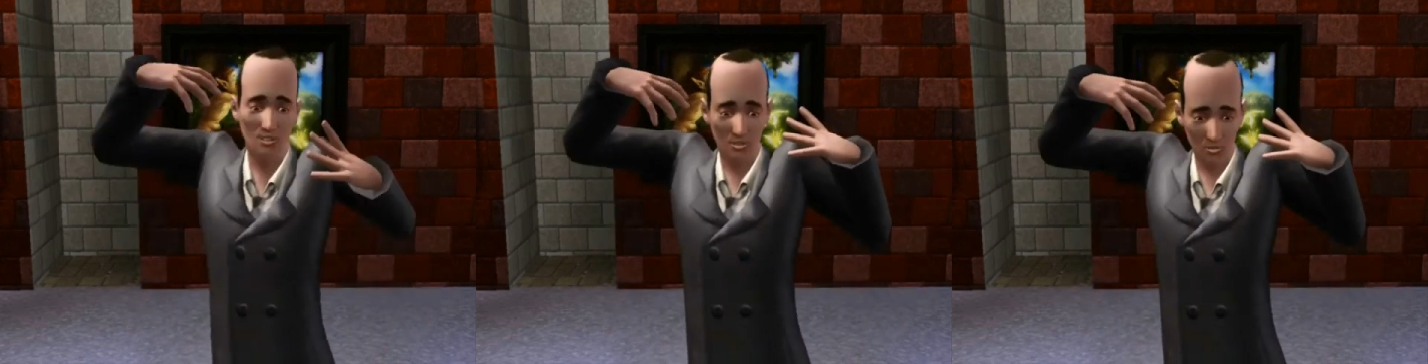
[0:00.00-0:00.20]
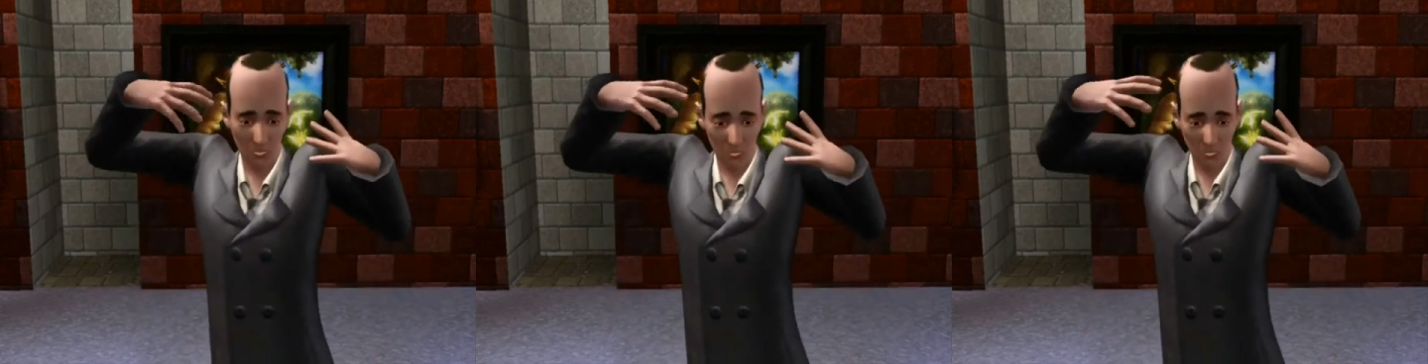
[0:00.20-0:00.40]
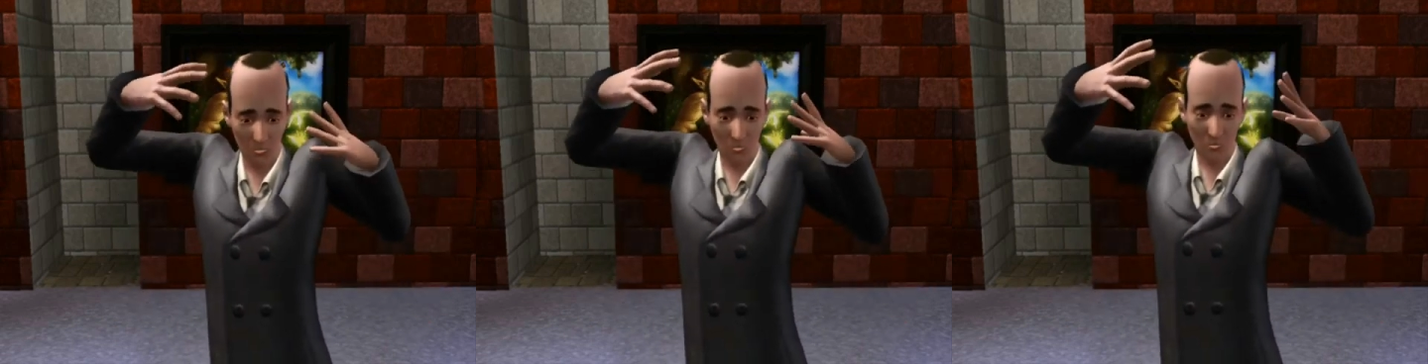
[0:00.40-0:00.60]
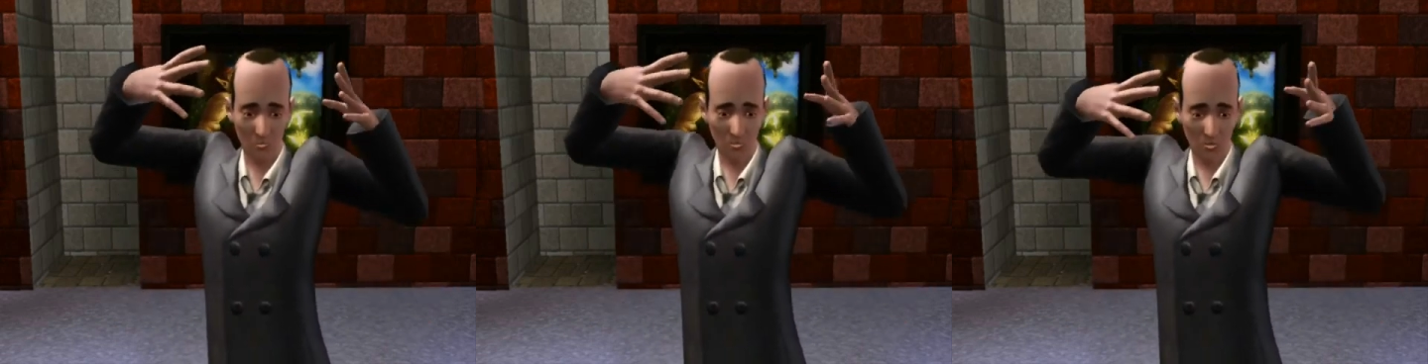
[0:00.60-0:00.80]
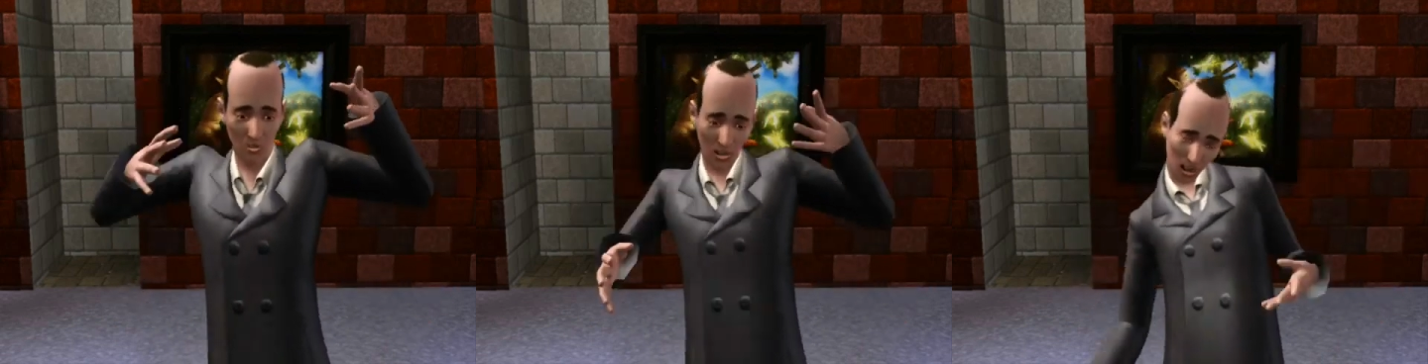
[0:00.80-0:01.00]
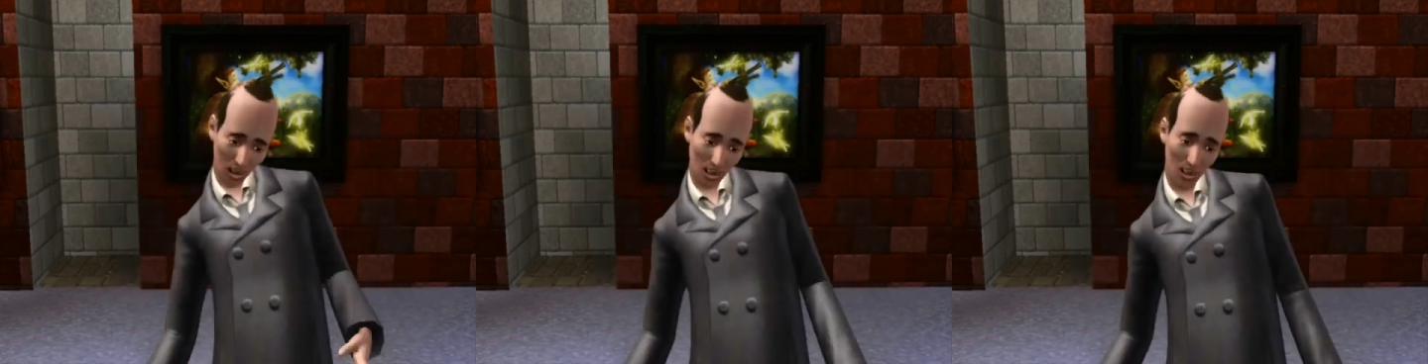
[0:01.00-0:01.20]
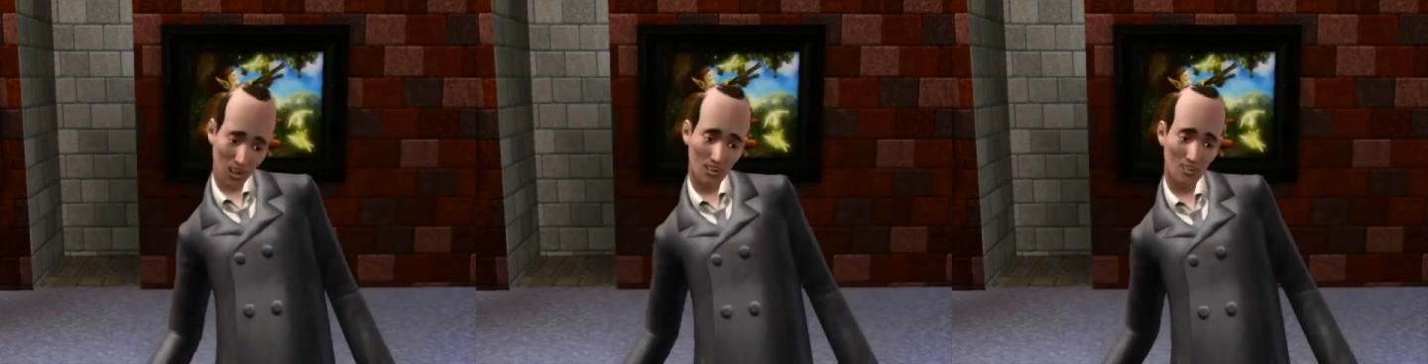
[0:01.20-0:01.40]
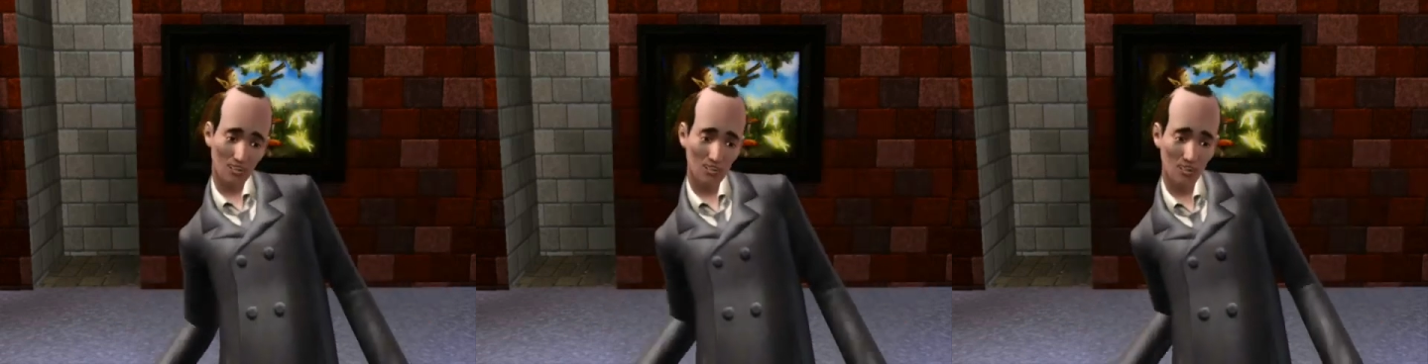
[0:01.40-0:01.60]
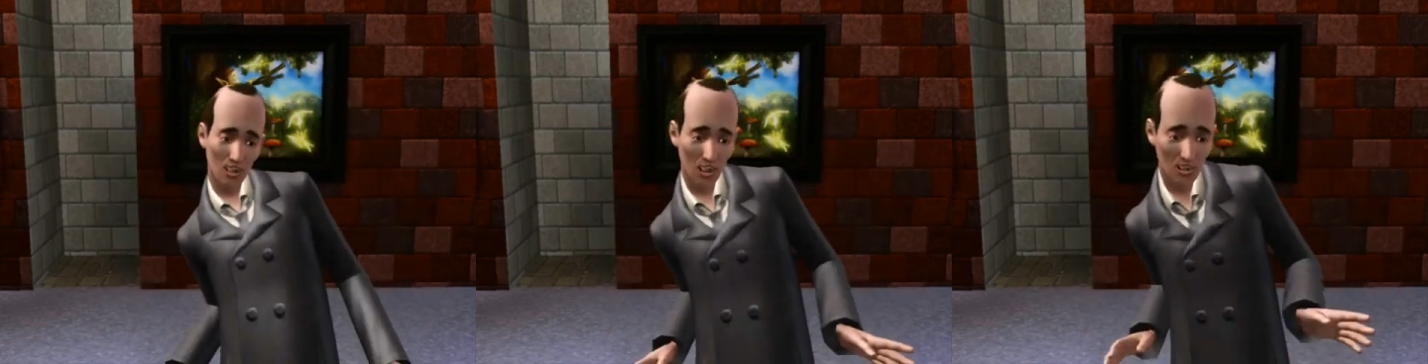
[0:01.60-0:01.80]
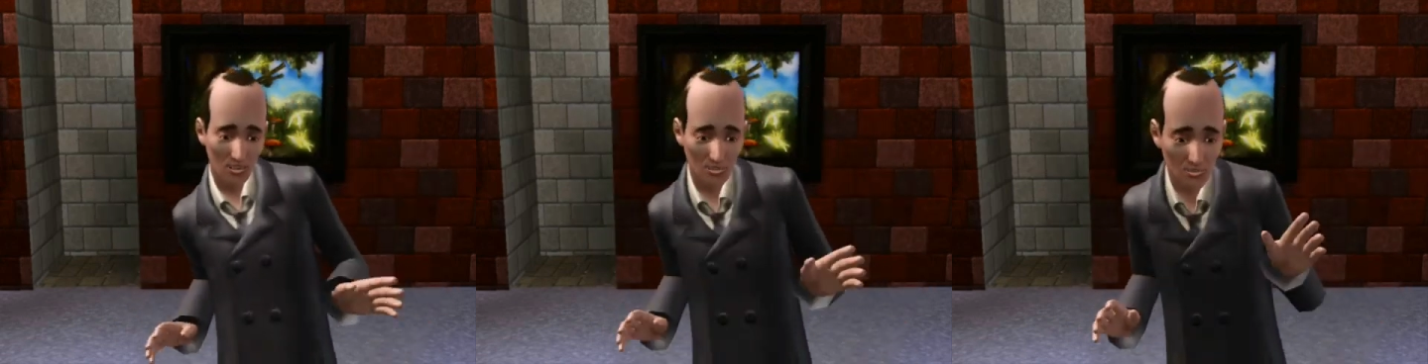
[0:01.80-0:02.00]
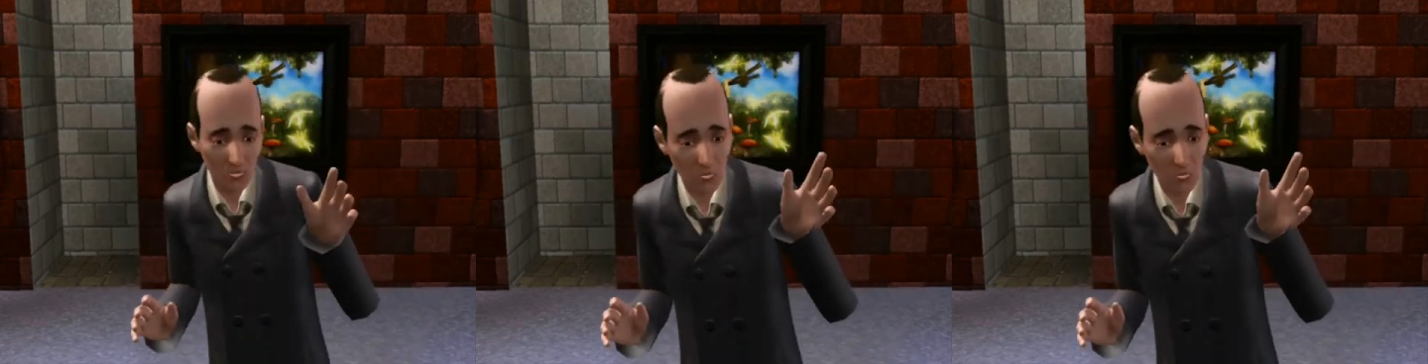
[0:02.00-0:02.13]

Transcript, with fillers: lose even when you are angry, or